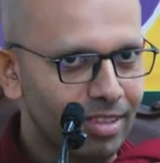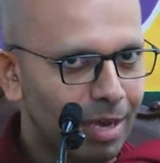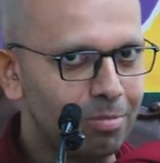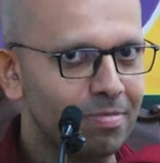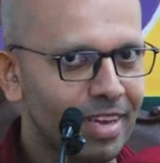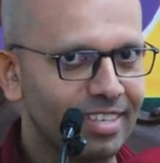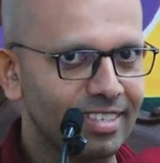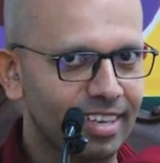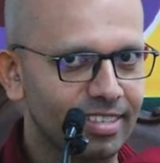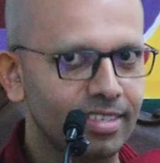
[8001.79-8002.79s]
the Dhamma makes
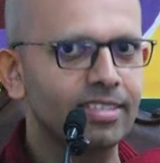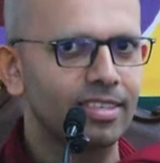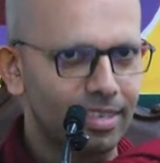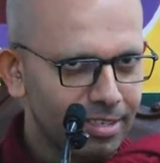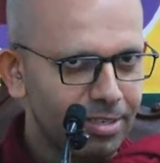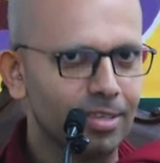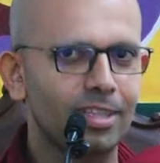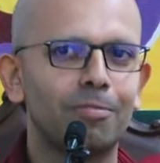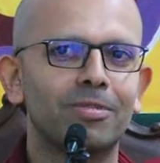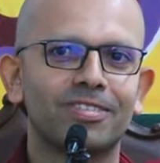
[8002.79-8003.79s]
sense, just listen to the
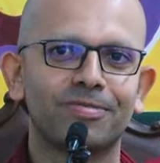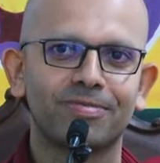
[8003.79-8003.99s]
Dhamma.